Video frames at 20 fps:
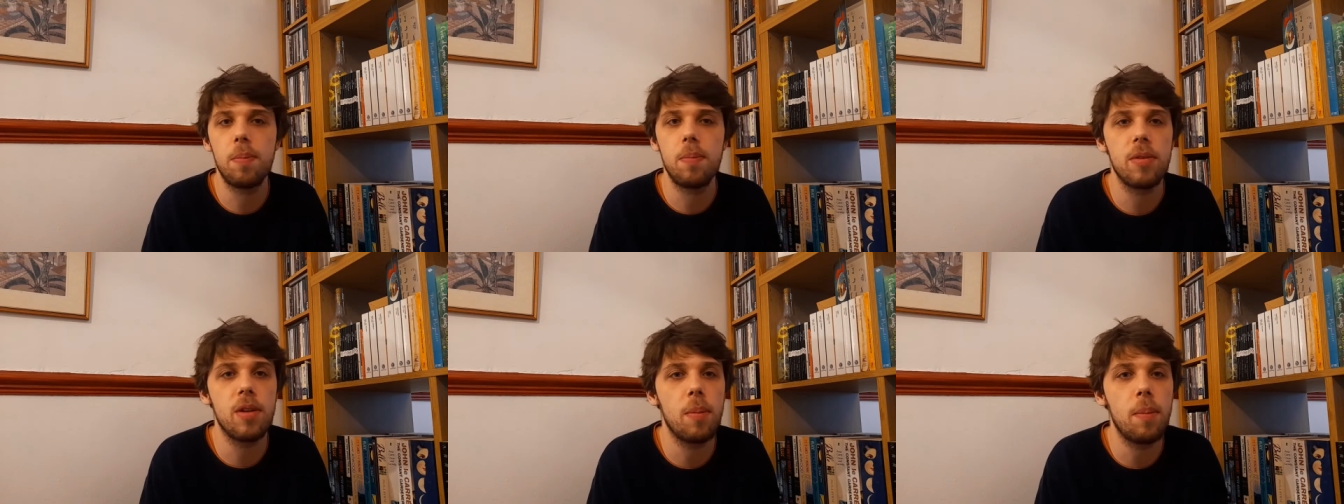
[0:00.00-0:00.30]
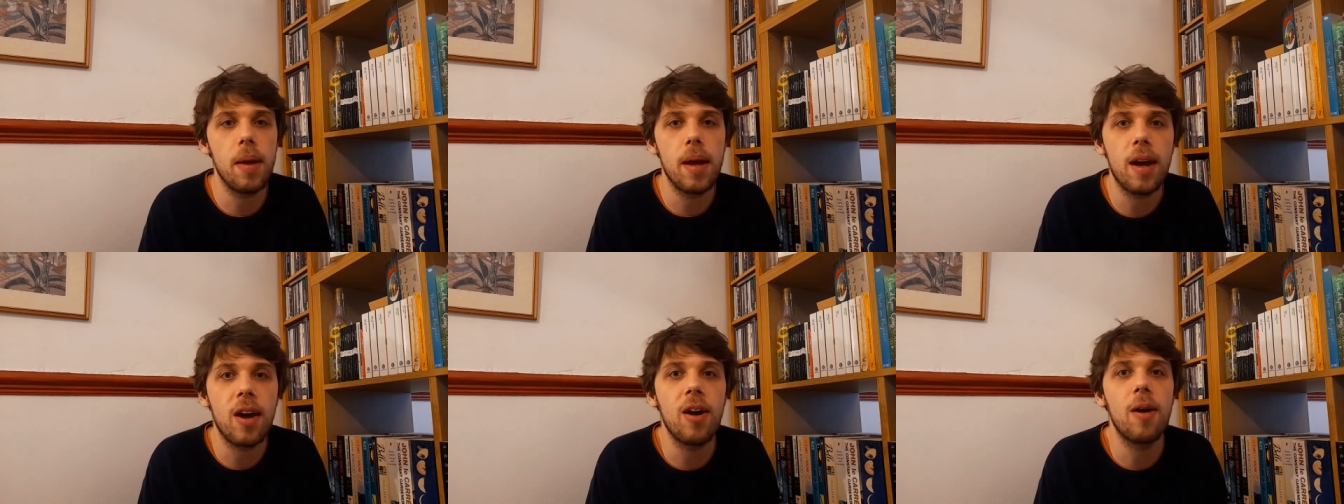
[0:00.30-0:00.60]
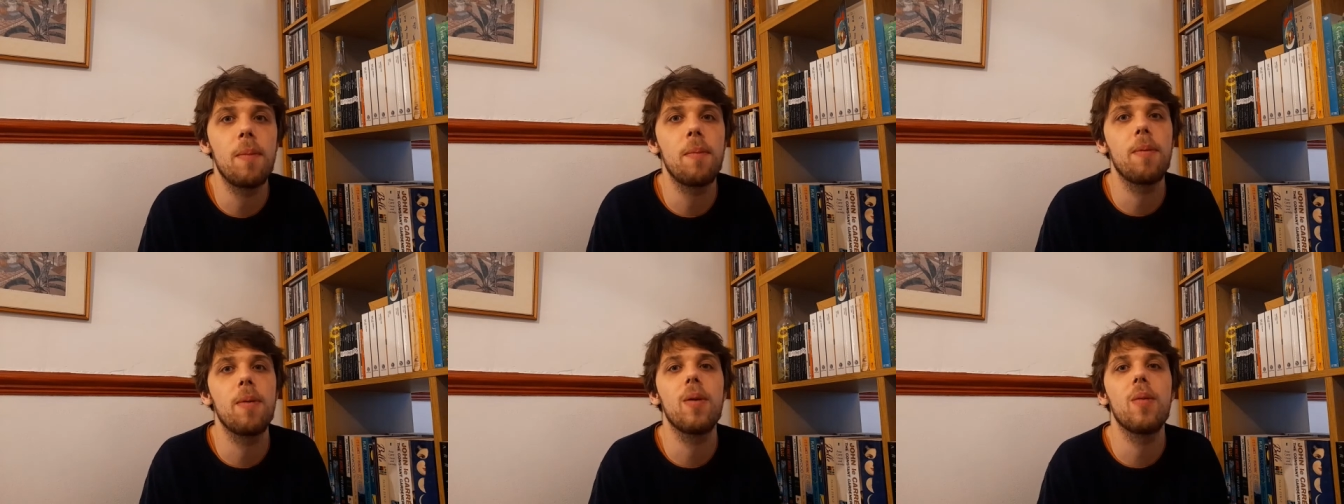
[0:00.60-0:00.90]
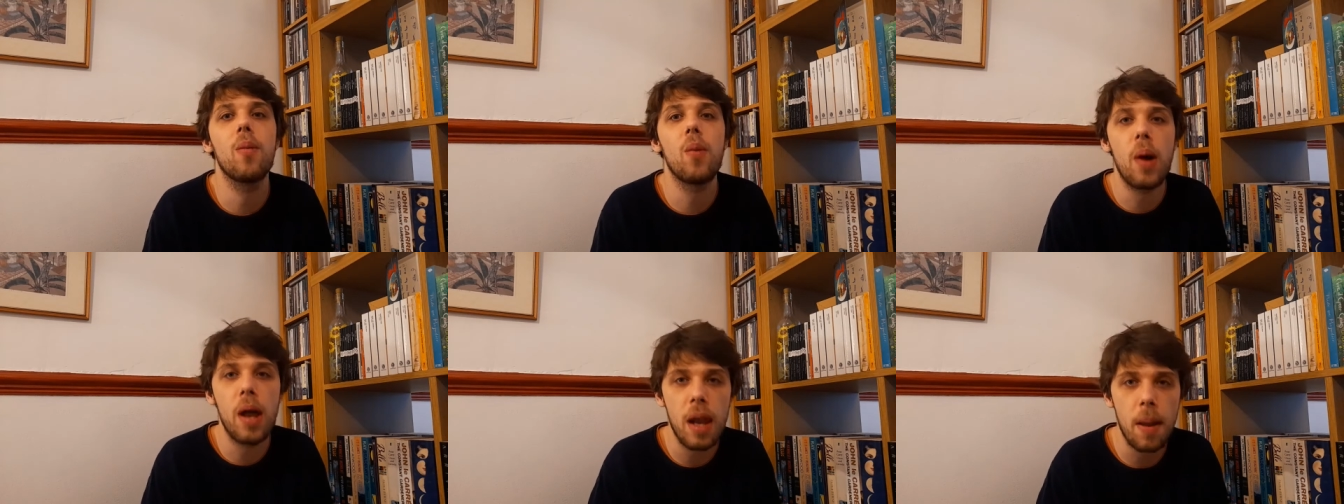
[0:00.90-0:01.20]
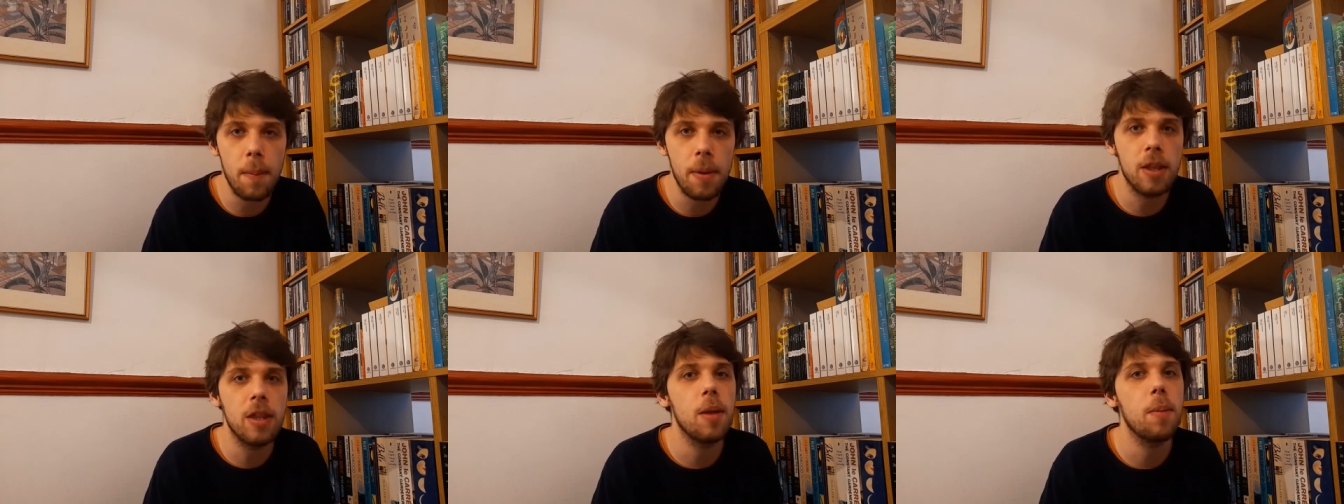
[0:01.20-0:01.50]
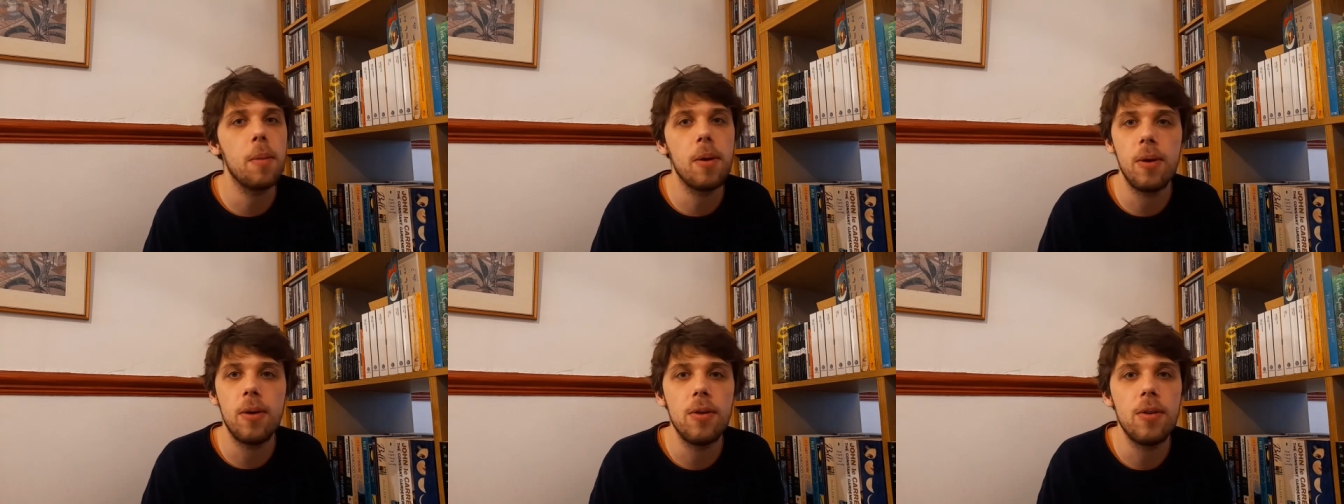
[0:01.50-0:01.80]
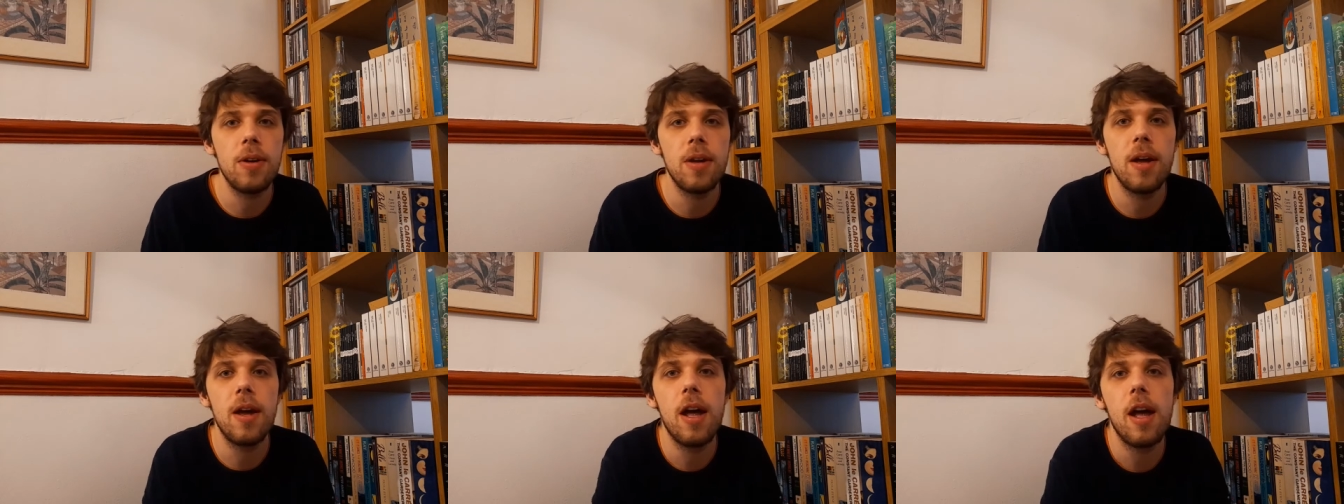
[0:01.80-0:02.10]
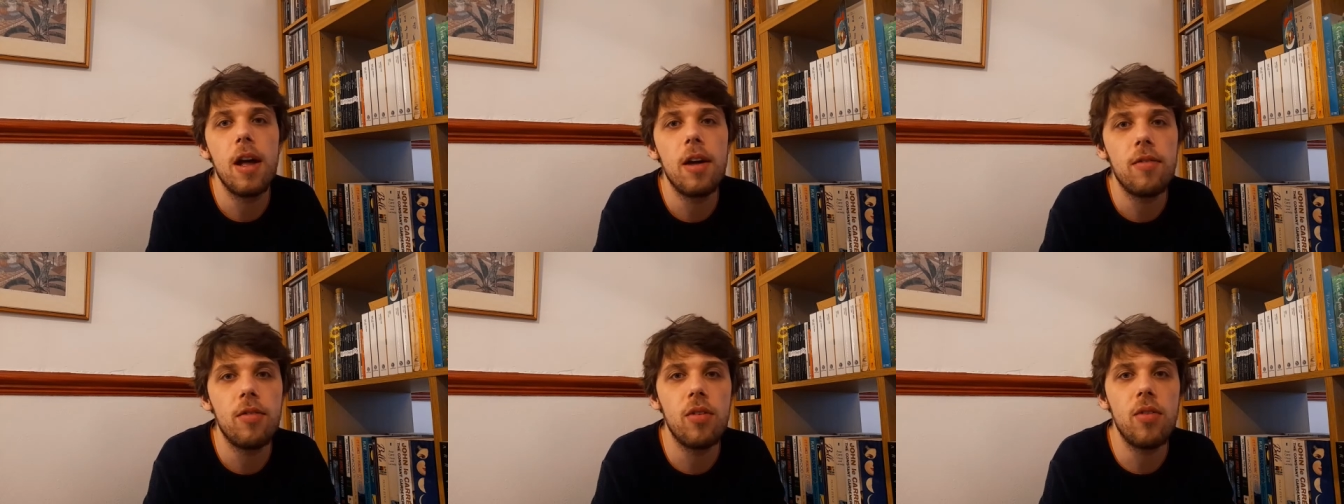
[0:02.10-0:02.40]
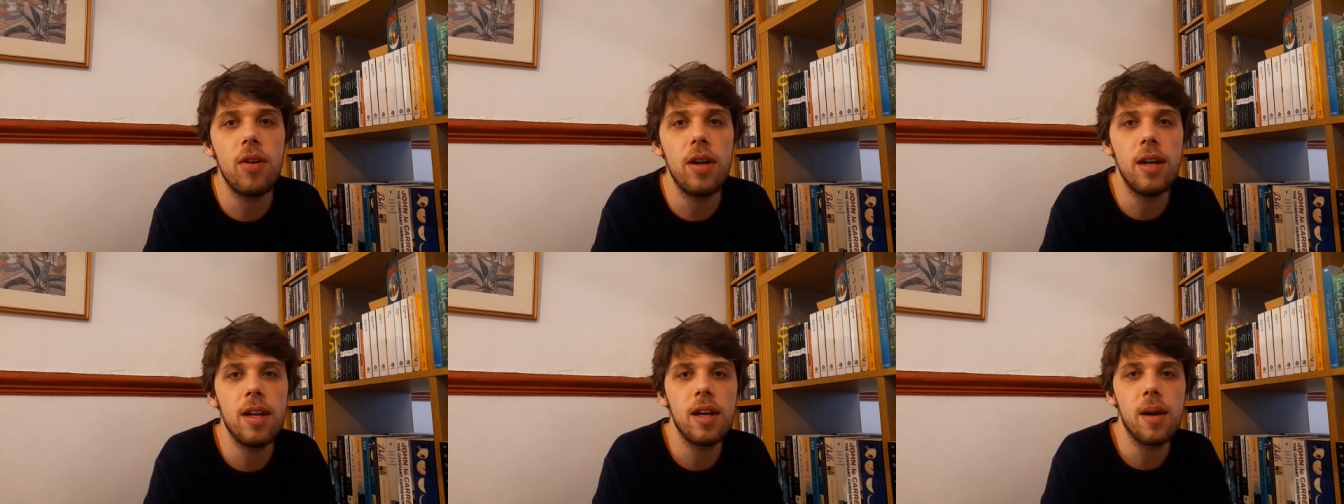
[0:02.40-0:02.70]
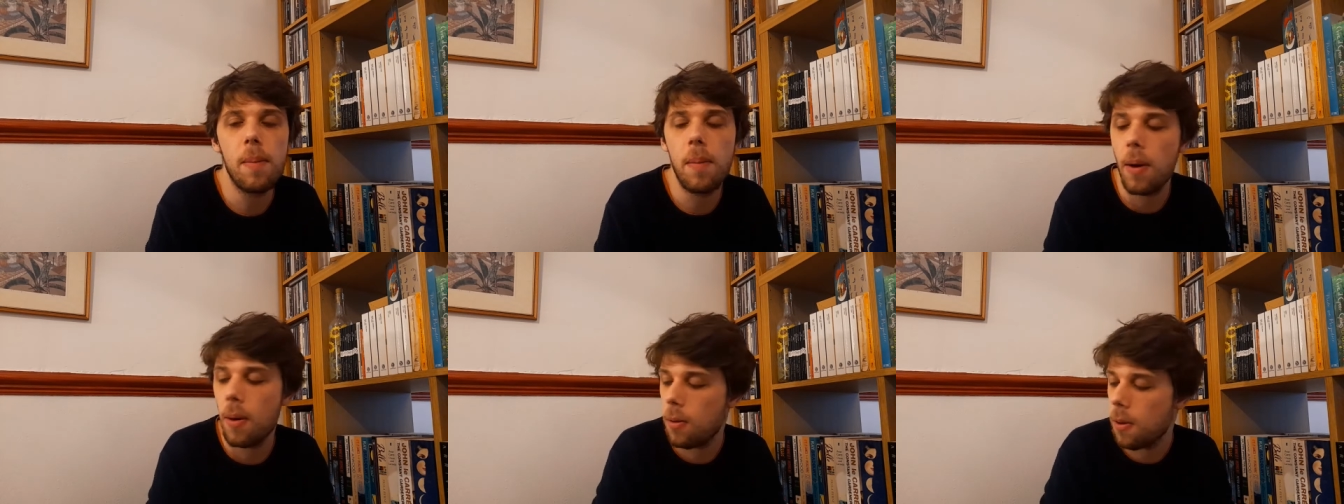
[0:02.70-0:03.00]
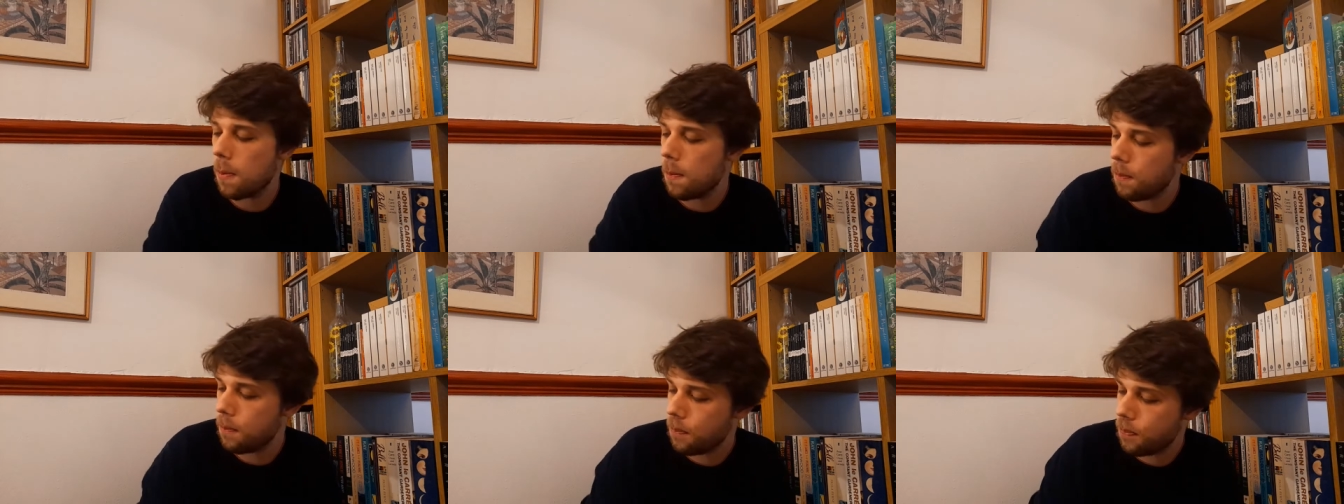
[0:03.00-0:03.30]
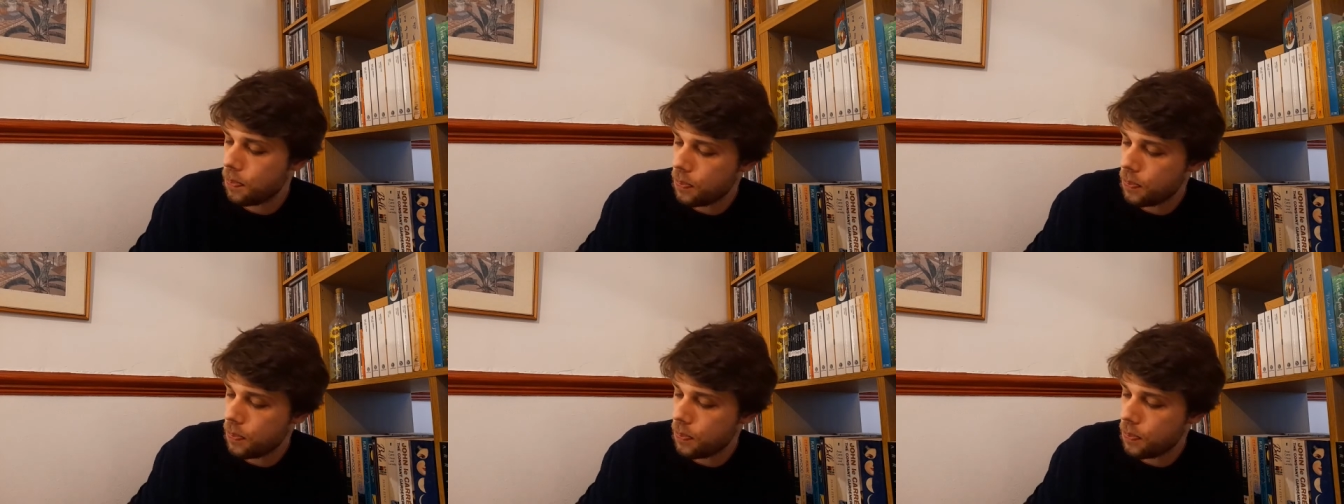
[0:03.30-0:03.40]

to pick up when I'm in the mood for reading a poem.